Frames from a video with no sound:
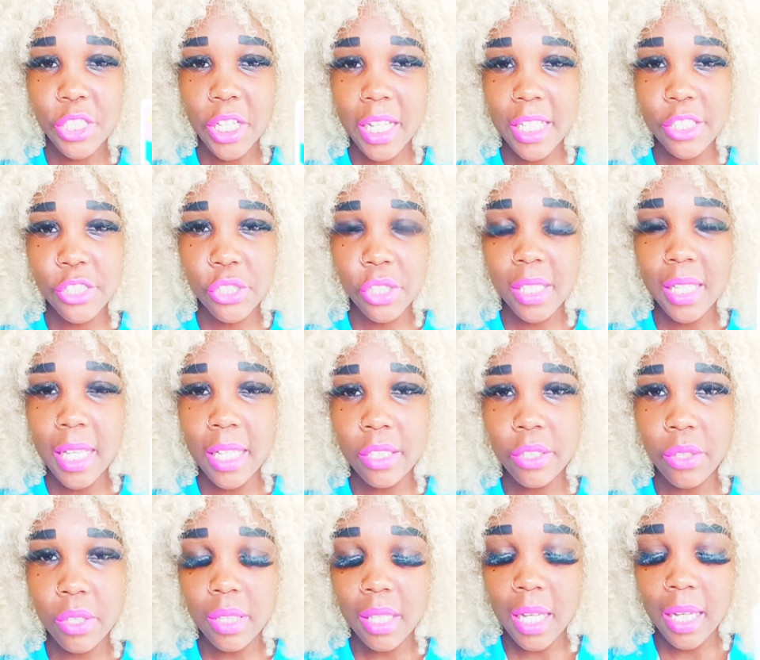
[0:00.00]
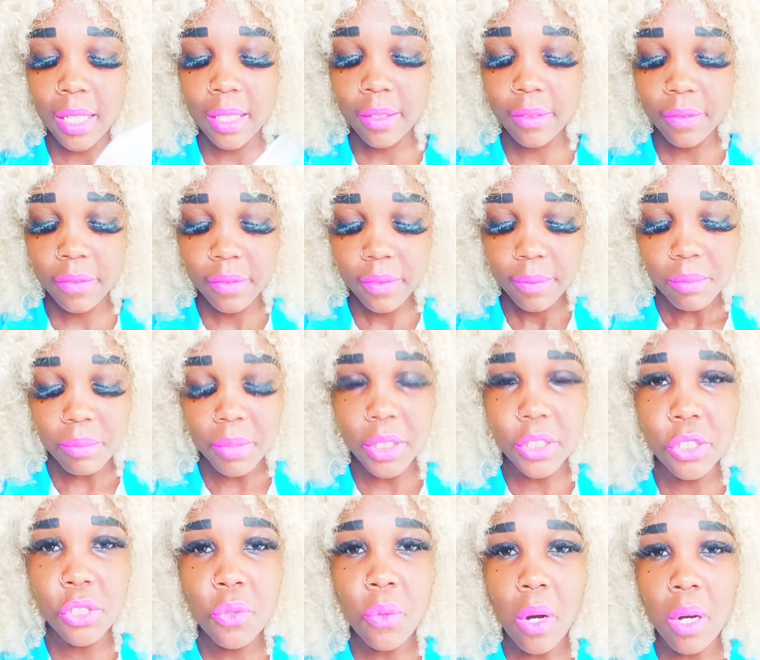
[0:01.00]
changing in your life.
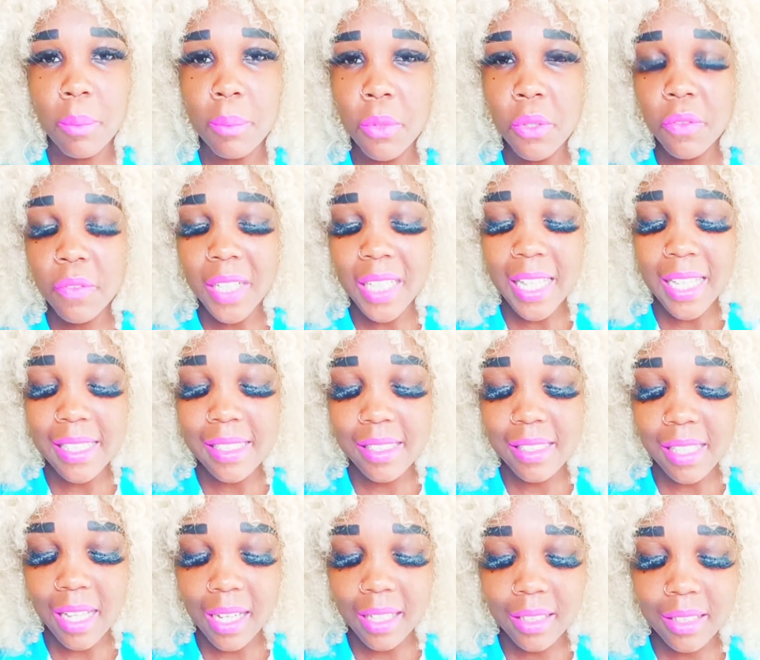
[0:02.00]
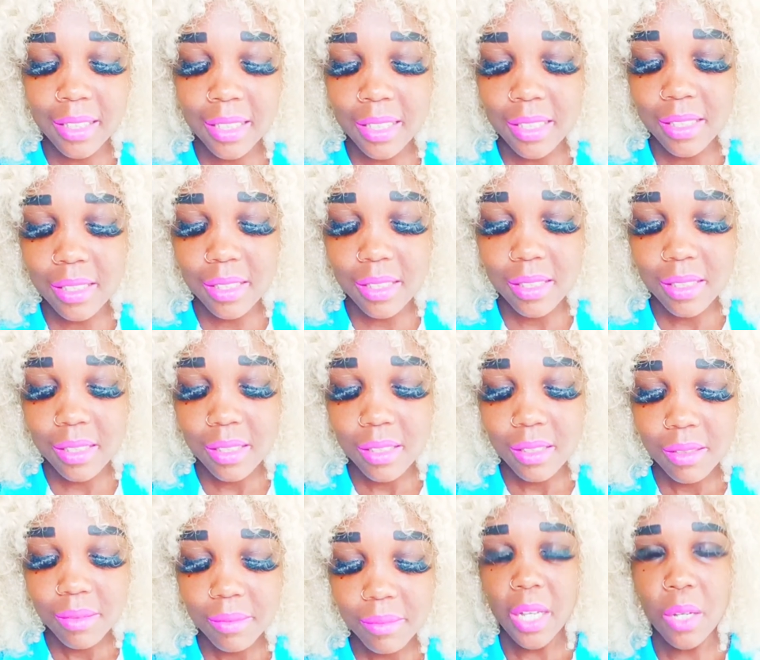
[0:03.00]
But you are moving in silence.
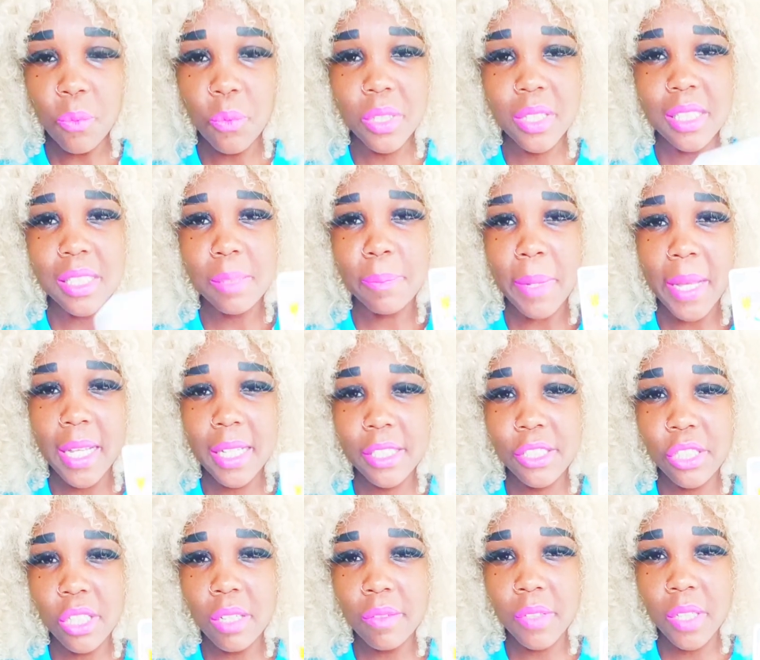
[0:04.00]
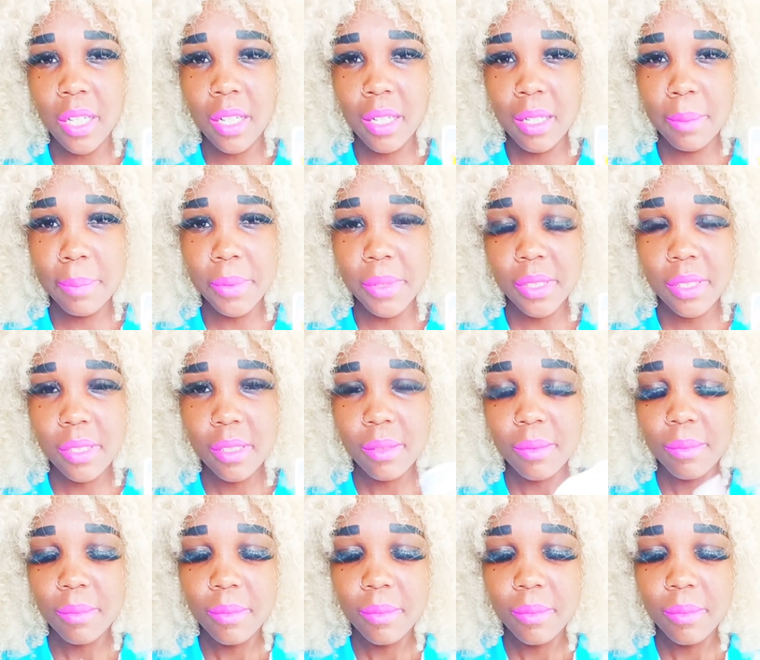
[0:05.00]
And with this Page of Cups,